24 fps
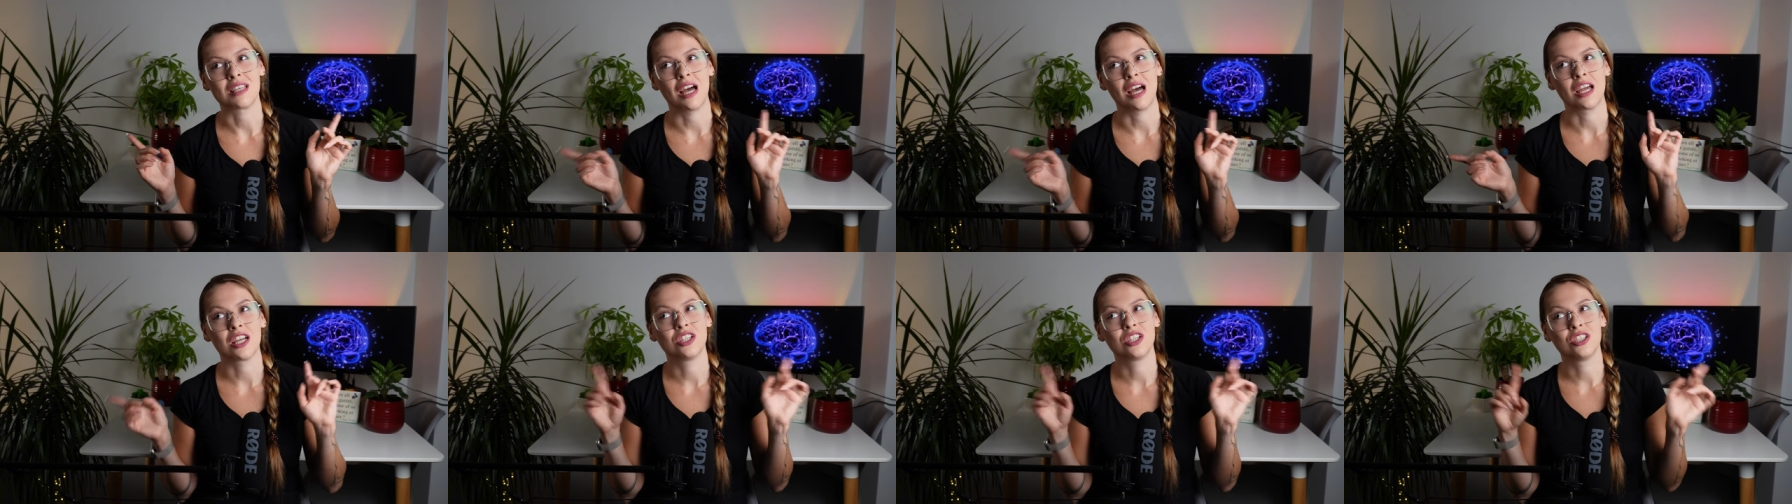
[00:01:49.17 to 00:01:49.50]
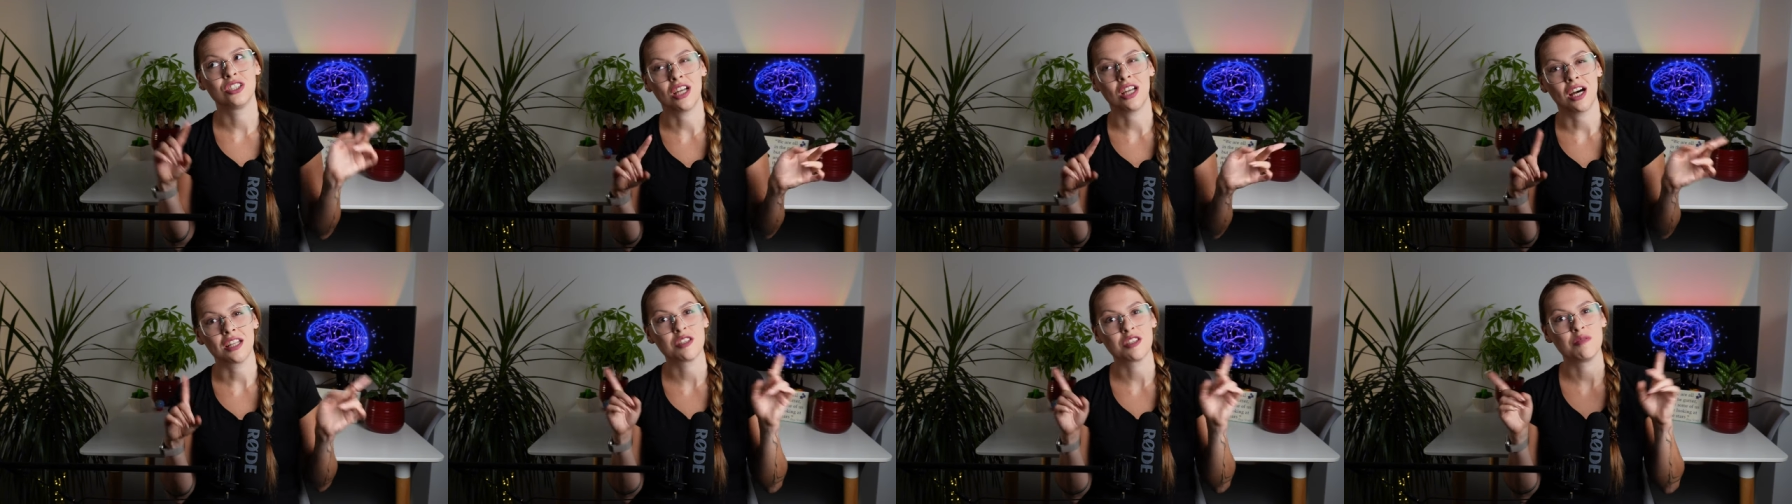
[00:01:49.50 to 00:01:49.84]
I could
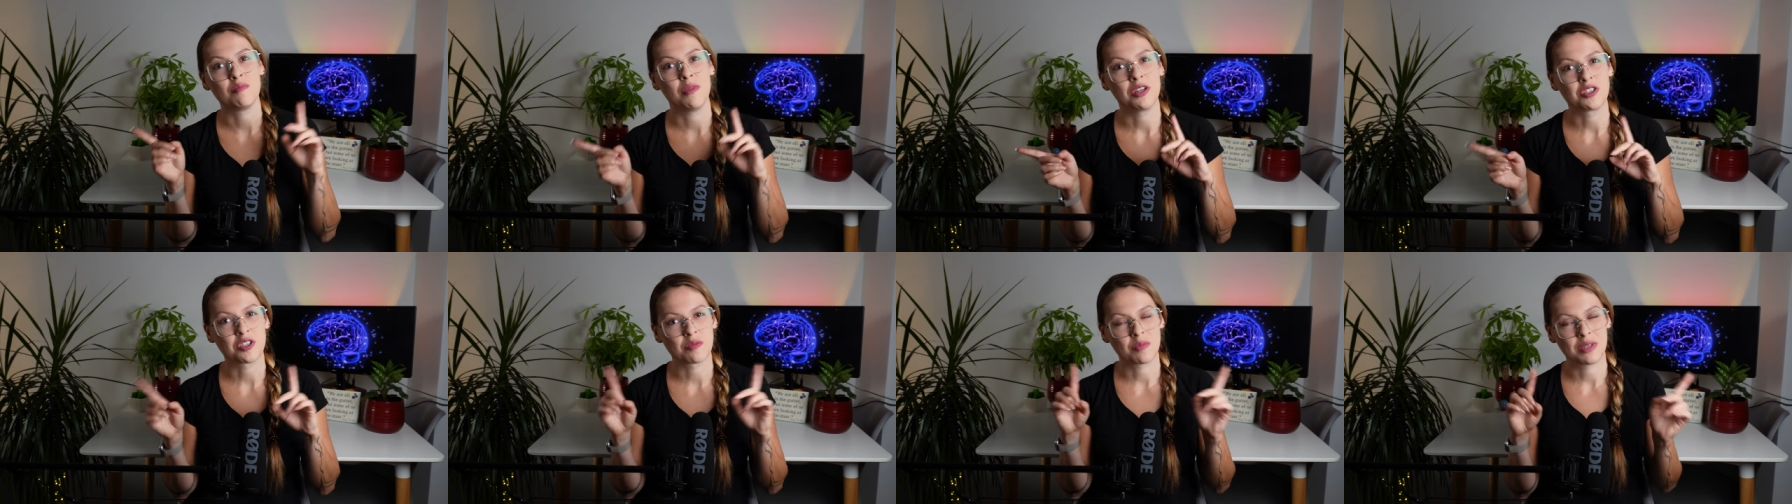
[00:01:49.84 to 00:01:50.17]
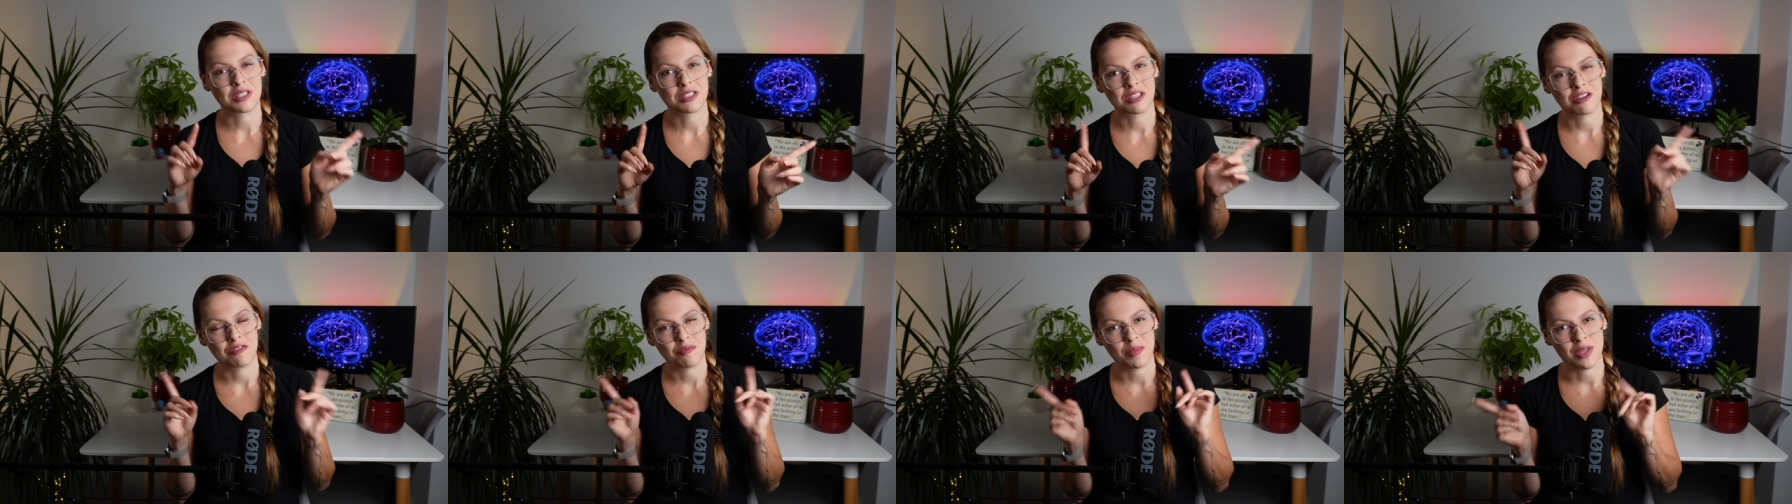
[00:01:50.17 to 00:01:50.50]
not imagine
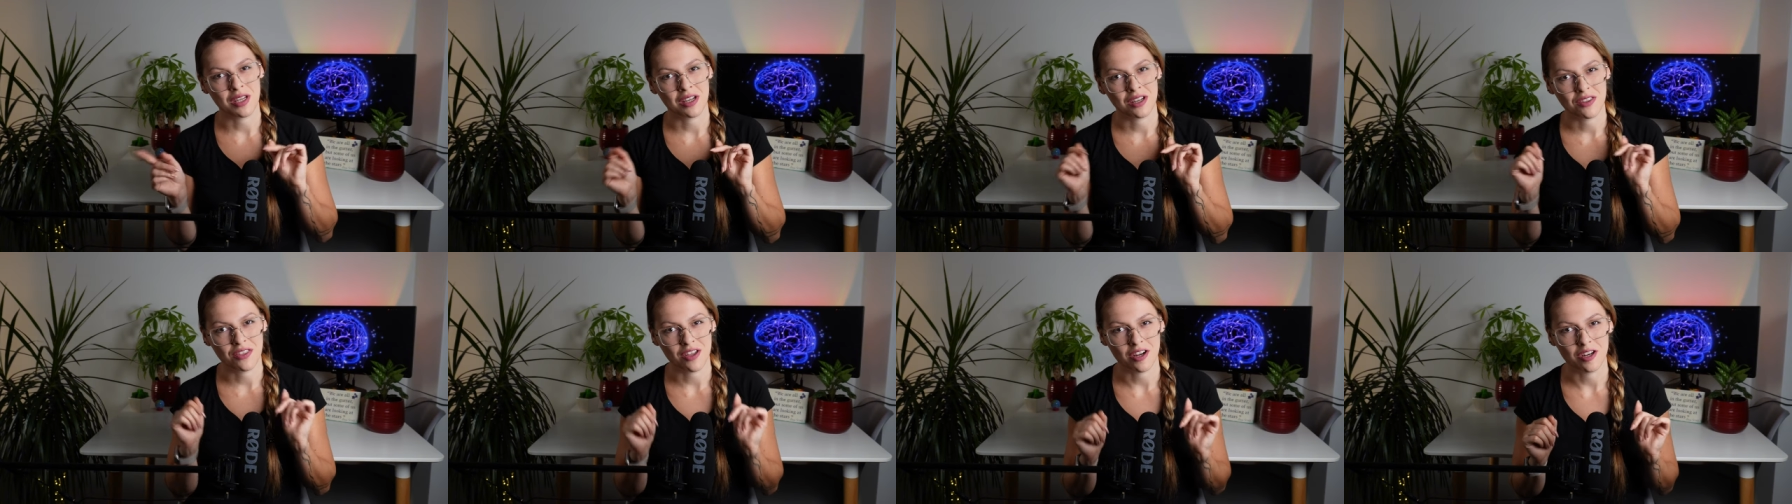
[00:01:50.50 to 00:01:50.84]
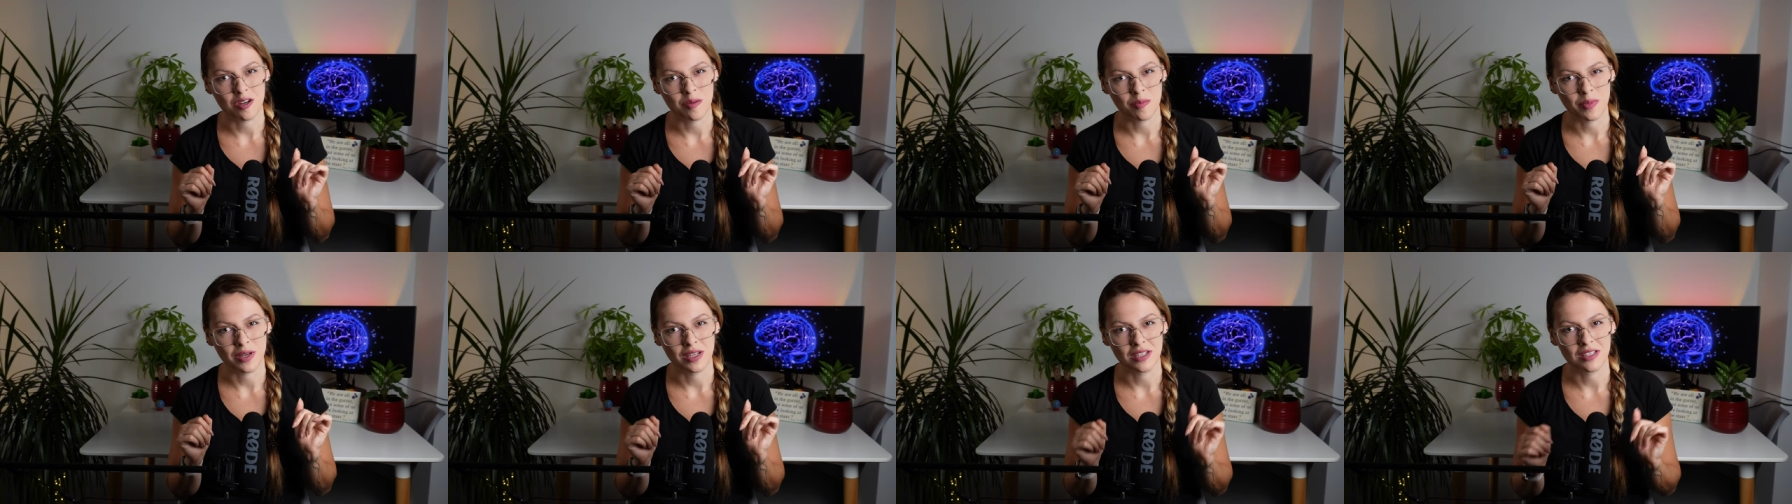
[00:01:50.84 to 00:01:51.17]
myself being a
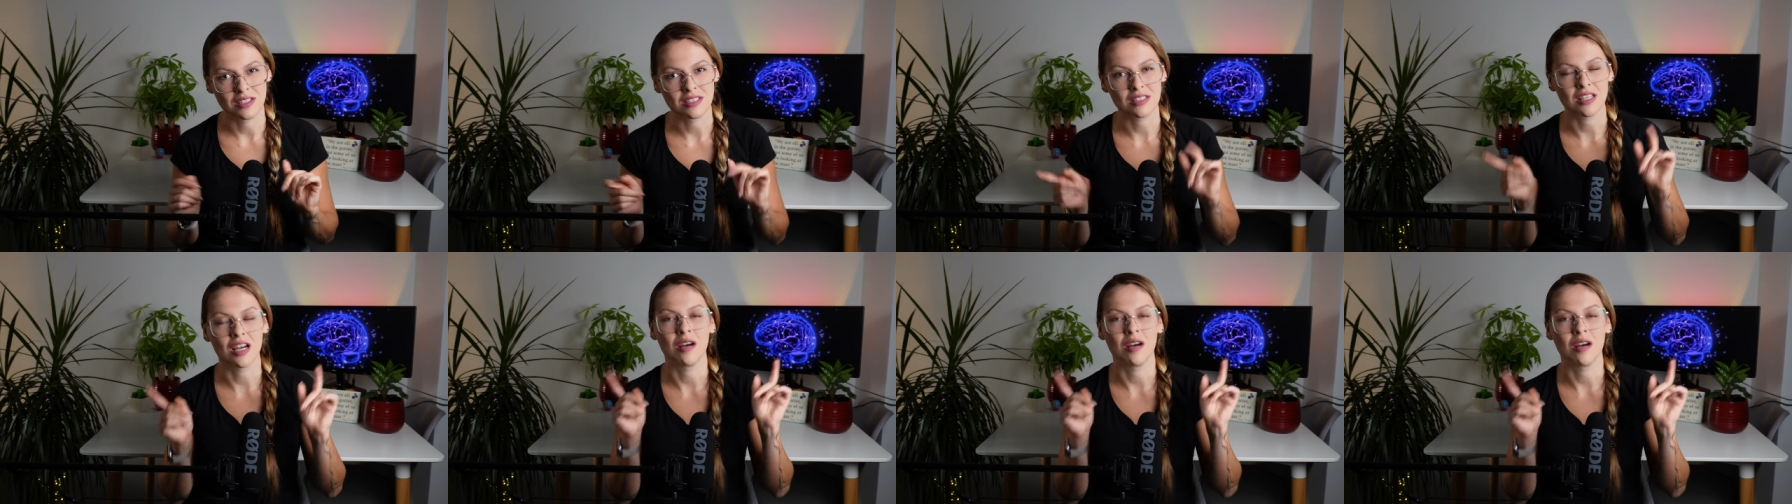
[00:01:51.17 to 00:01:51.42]
therapist.